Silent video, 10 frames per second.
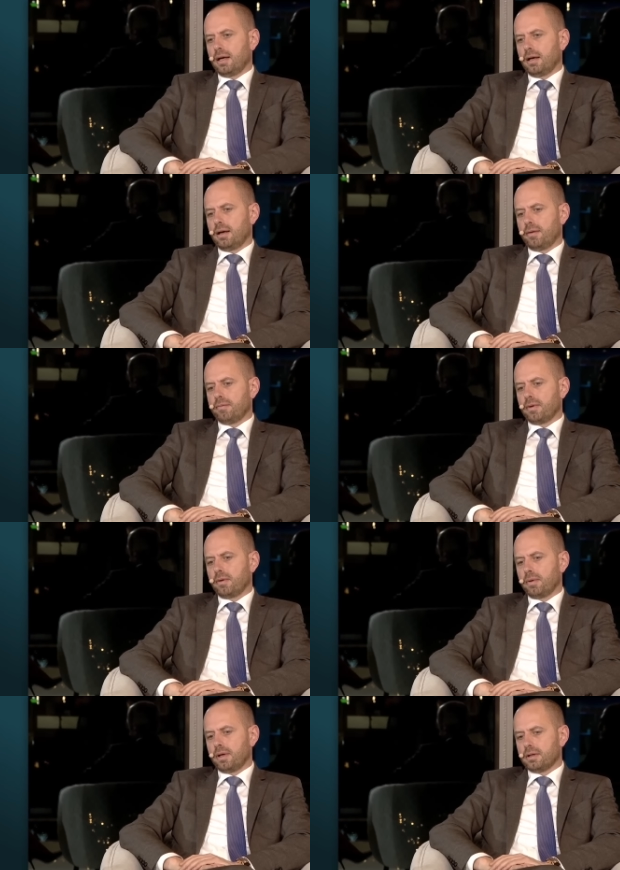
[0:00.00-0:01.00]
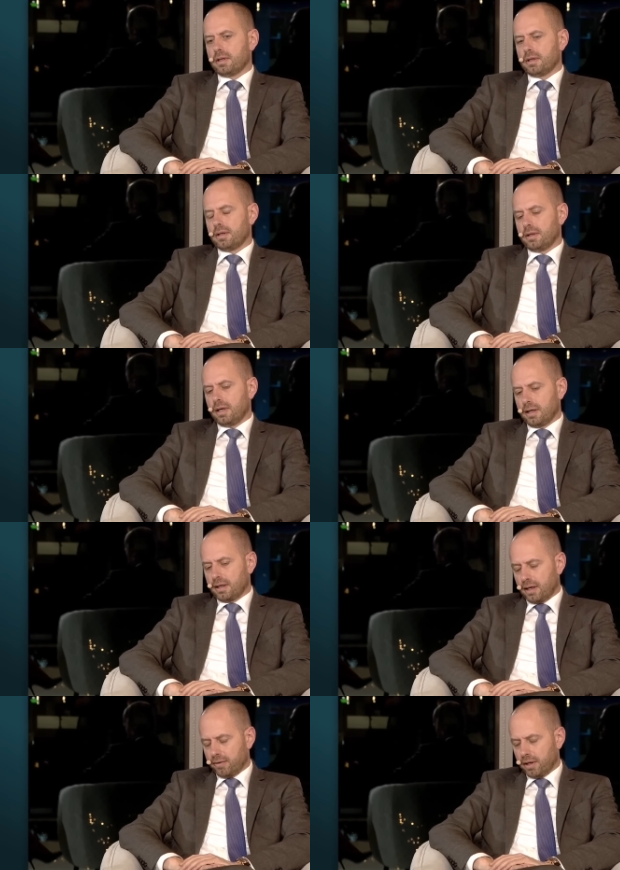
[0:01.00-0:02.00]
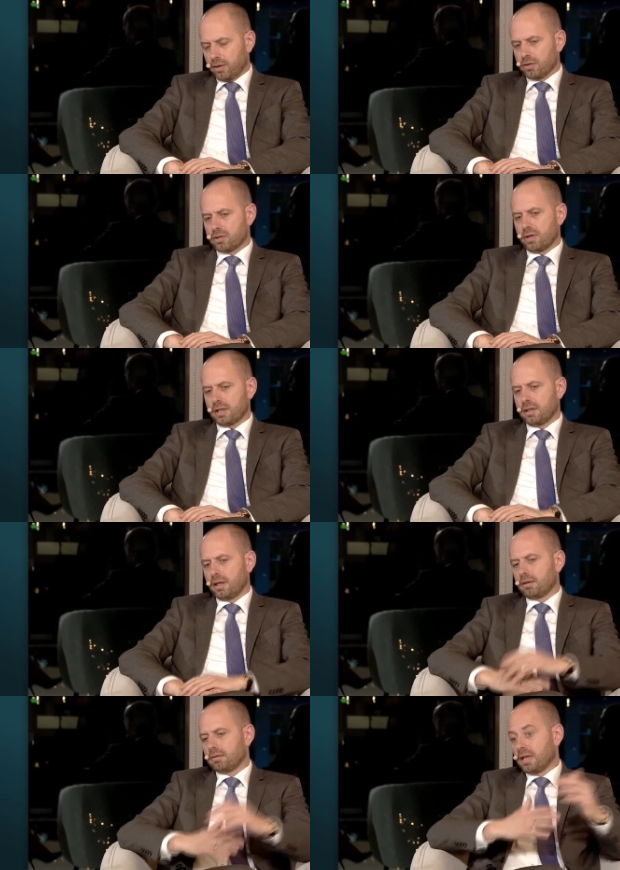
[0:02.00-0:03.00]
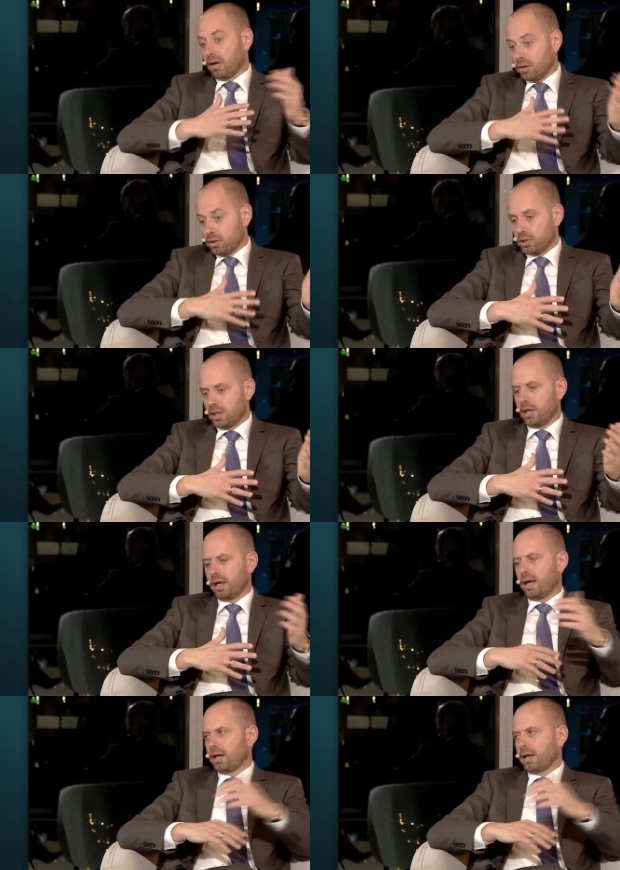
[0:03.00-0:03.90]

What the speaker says: We are currently constructing down in Chile,